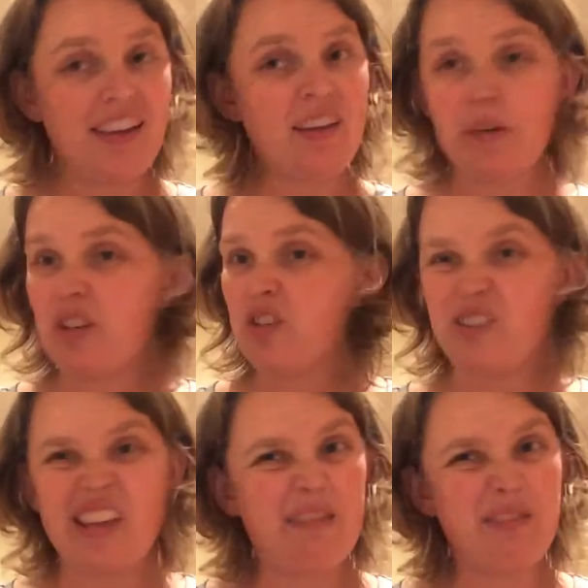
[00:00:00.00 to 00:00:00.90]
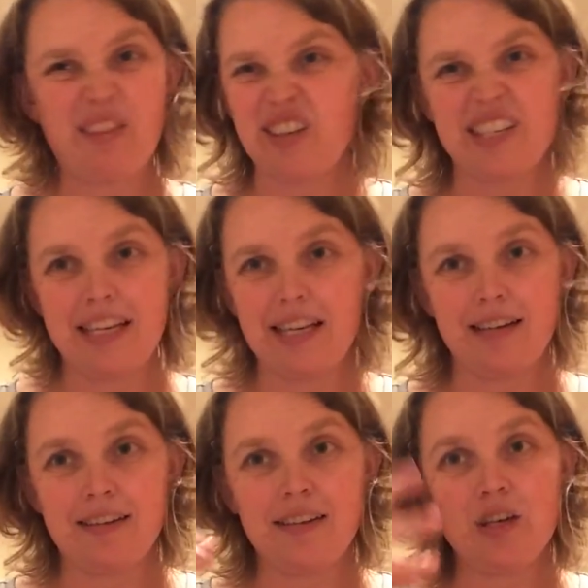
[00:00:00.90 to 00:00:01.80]
We don't do that for
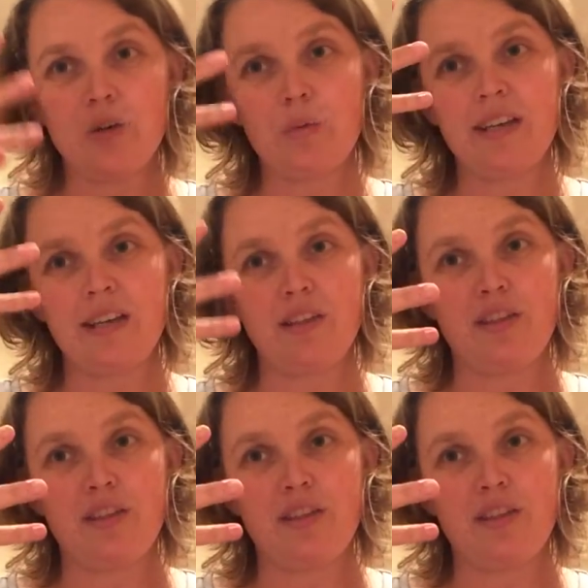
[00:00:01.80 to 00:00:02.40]
13. We get it